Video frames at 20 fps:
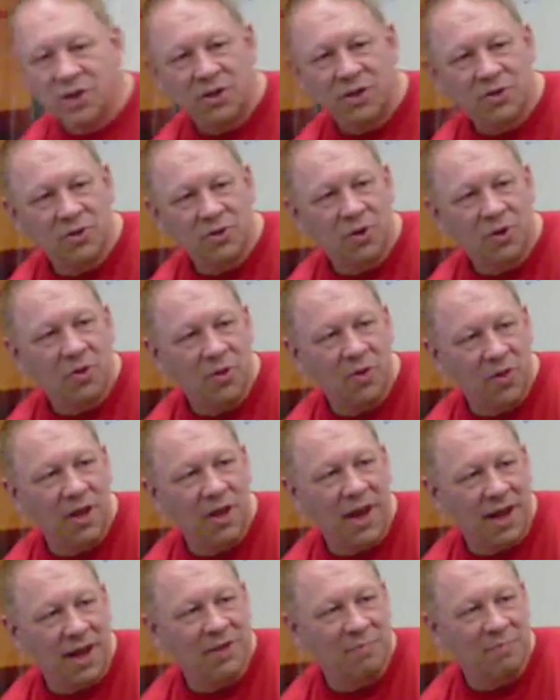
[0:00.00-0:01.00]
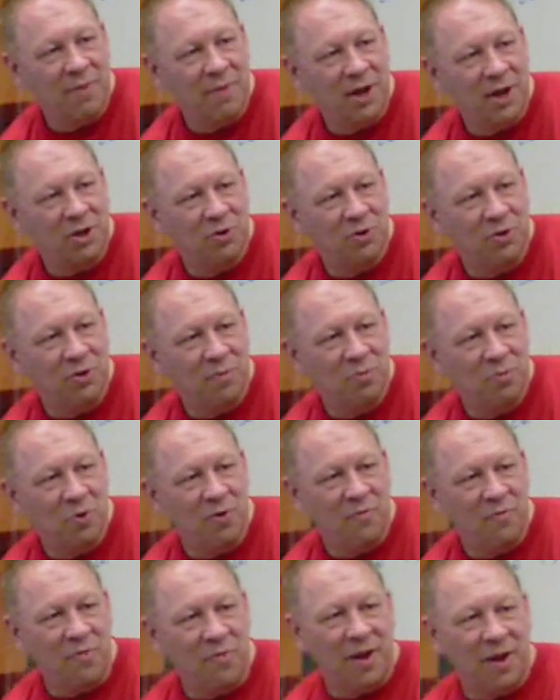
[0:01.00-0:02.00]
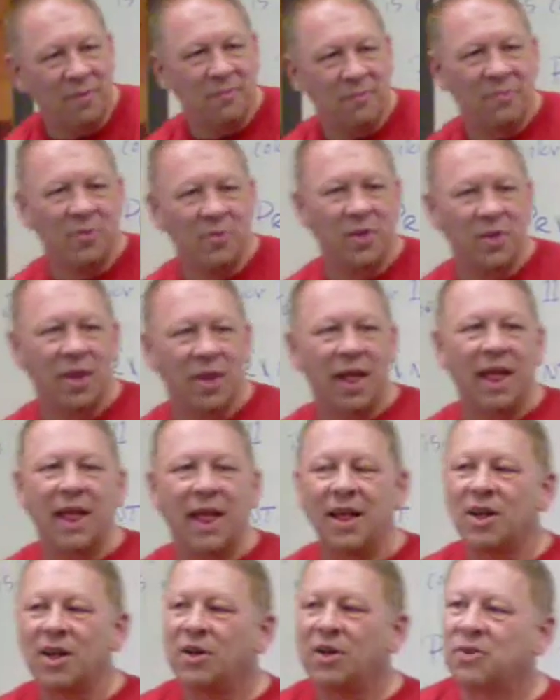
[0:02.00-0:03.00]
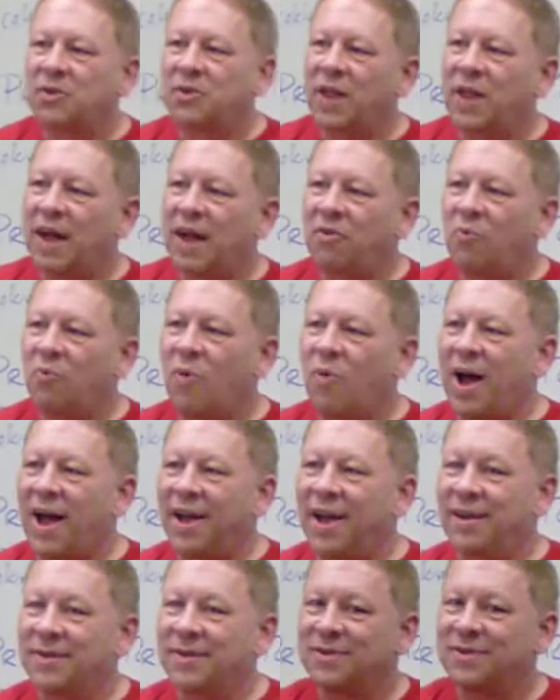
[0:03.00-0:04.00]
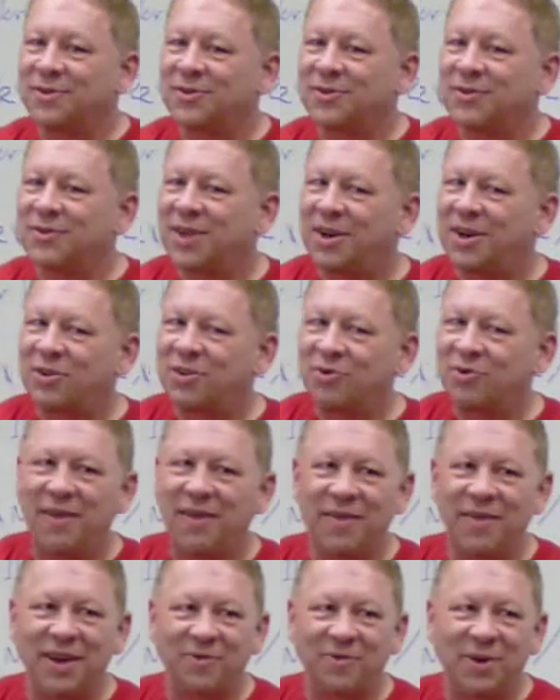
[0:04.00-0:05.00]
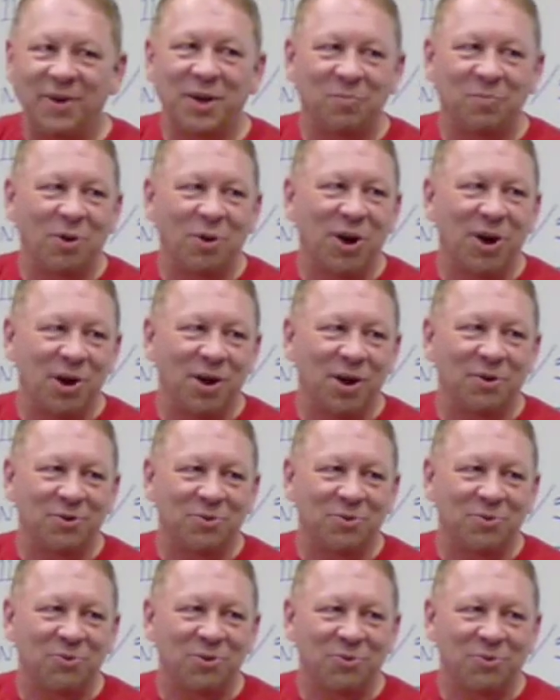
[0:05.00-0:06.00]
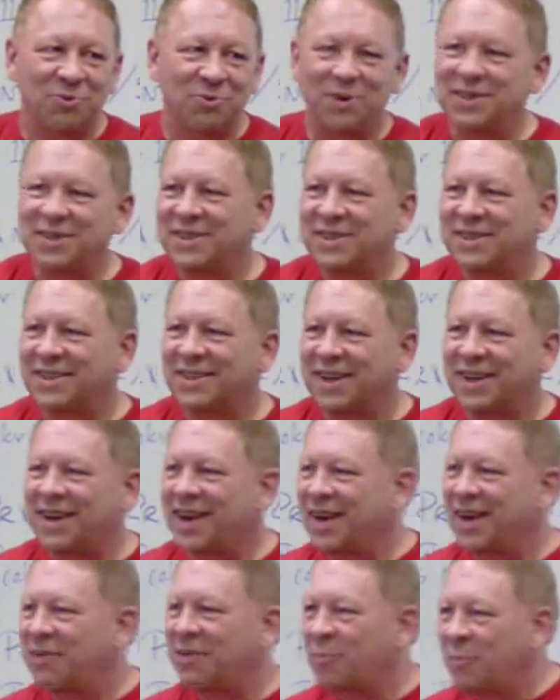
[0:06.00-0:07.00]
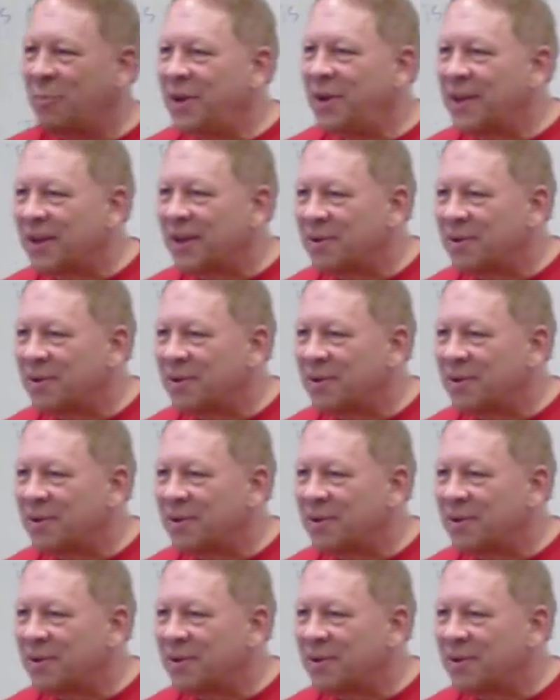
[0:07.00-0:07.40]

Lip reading: So the next major improvement. So that's why instead of driving, we could park all those Rolls Royces on a head of pin.